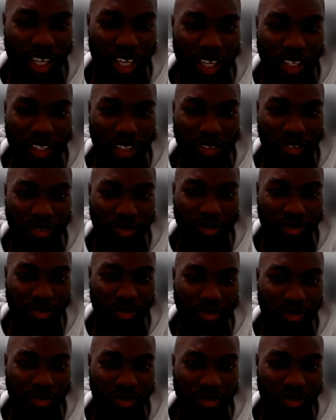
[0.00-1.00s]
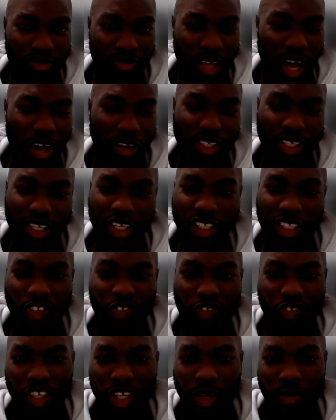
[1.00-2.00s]
how they gain
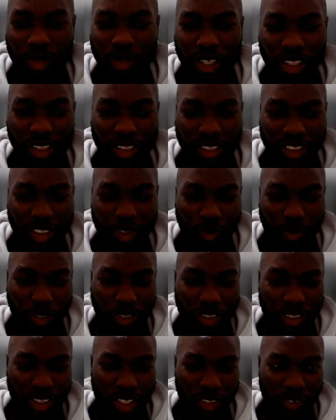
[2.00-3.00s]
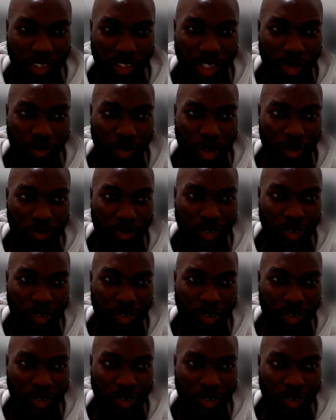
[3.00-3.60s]
different abilities the more you scale them up.